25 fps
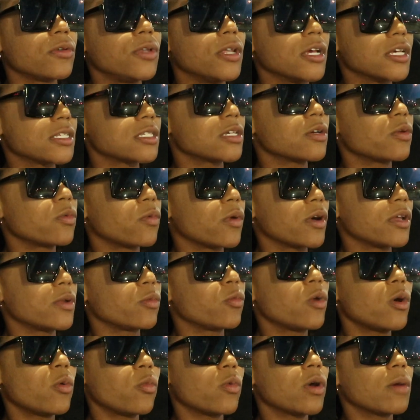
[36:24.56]
doesn't want
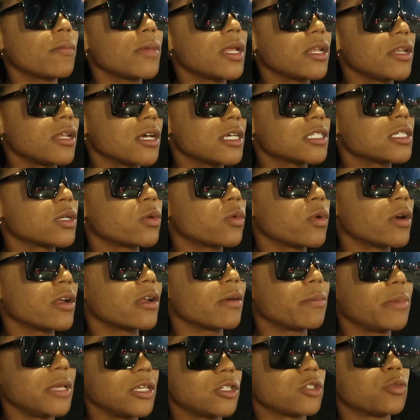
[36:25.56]
what woman doesn't want
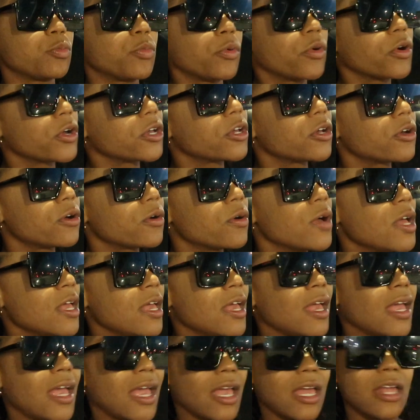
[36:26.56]
to be spoiled
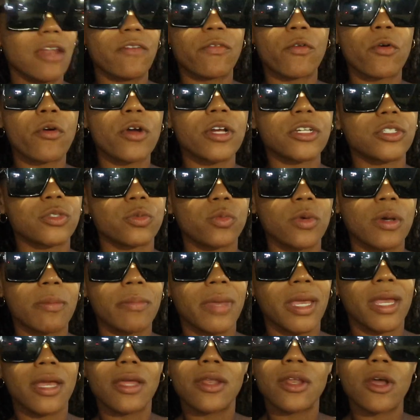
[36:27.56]
and of course what
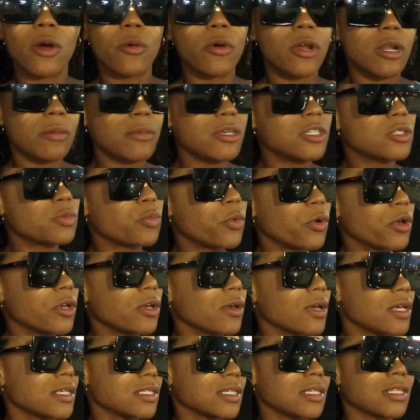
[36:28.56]
man don't want to be
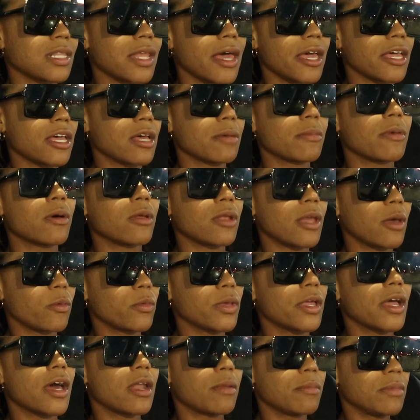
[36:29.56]
spoiled because it's like come on like
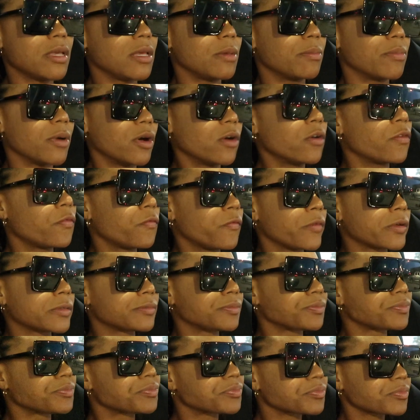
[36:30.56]
we got to be both
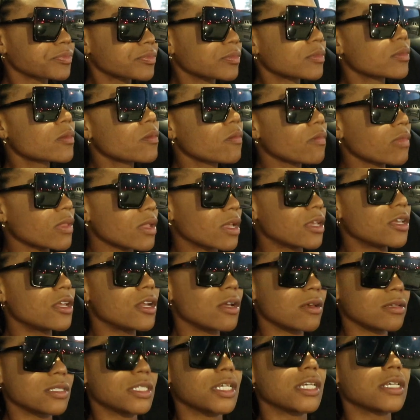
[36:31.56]
you
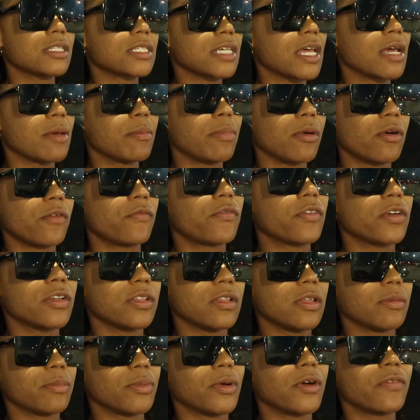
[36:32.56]
know I'm saying take both
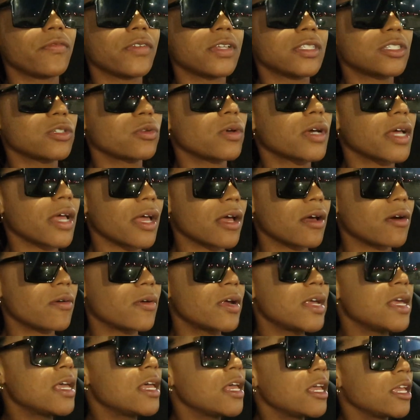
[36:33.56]
of, both into
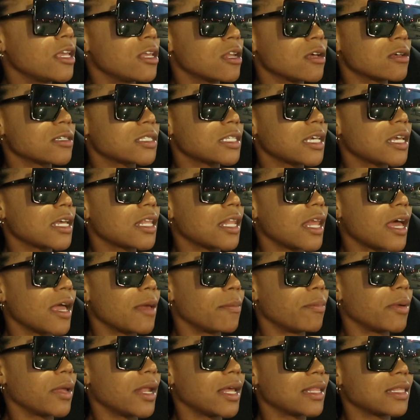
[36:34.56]
account you know I'm saying
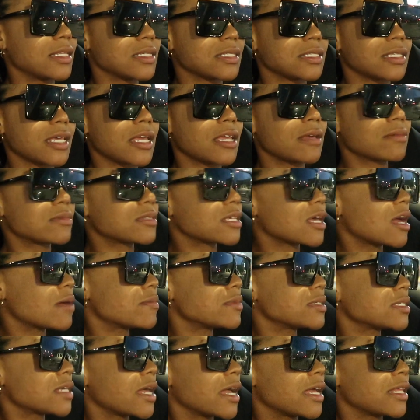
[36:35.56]
like but at the same
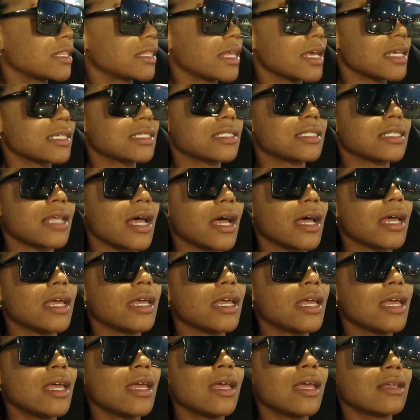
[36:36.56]
time it's like that's not
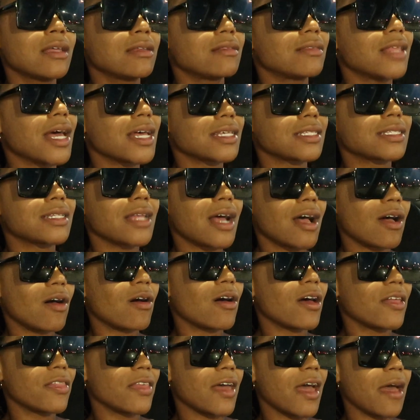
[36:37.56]
that's not
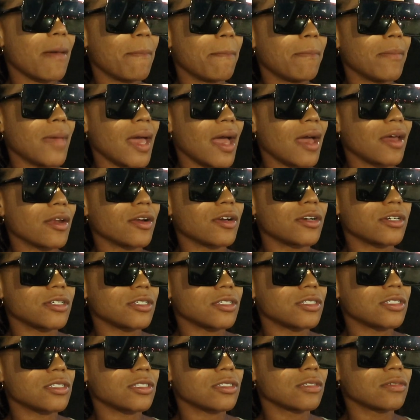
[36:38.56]
all that
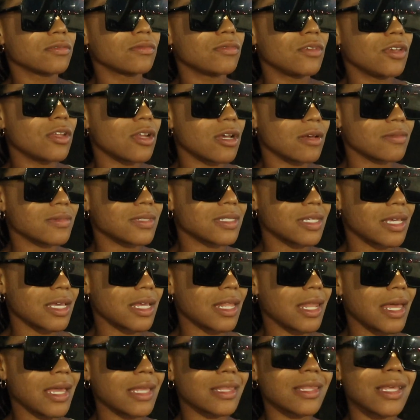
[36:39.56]
matters you know I'm
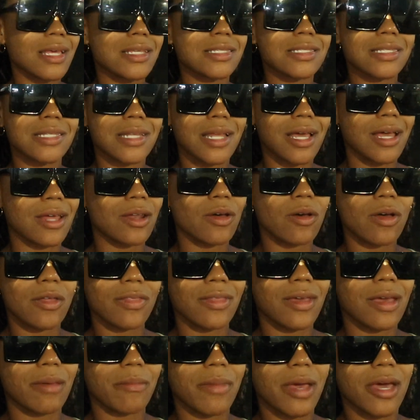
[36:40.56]
saying like that's not all that